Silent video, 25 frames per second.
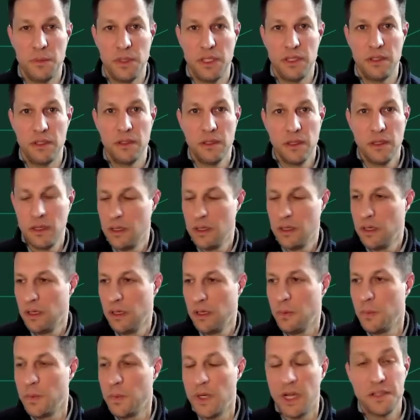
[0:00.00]
I mean,
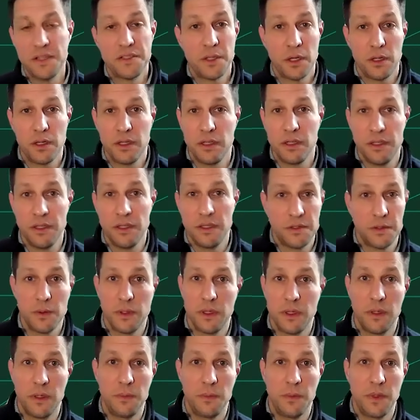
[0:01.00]
when I started at
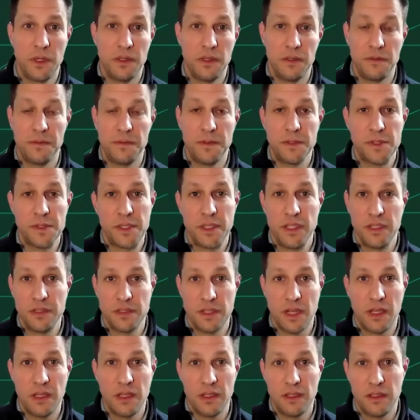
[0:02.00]
Zuora, one of the first
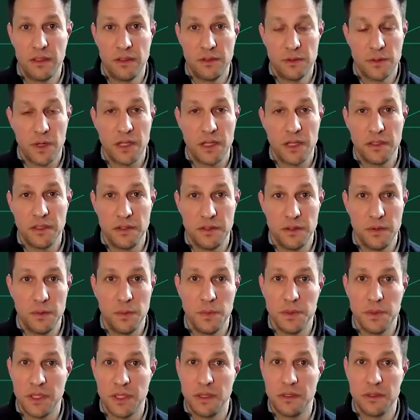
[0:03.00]
things I tried to
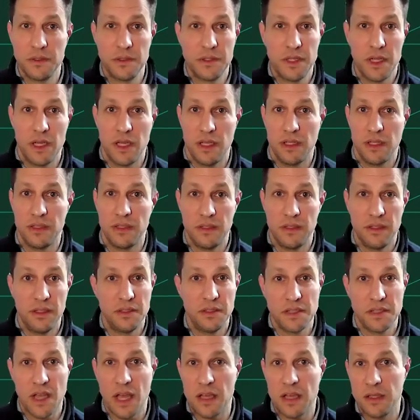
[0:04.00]
do was understand
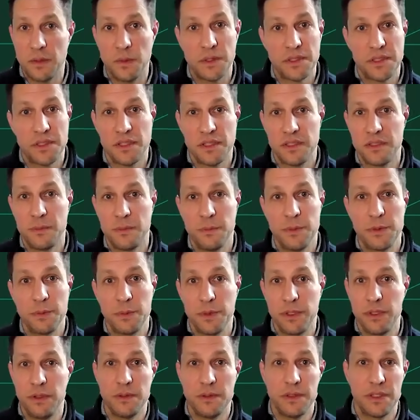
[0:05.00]
exactly what systems
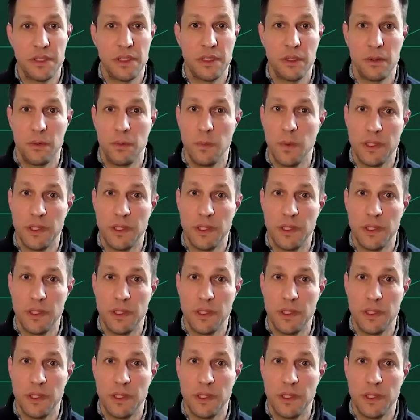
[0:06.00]
we're using,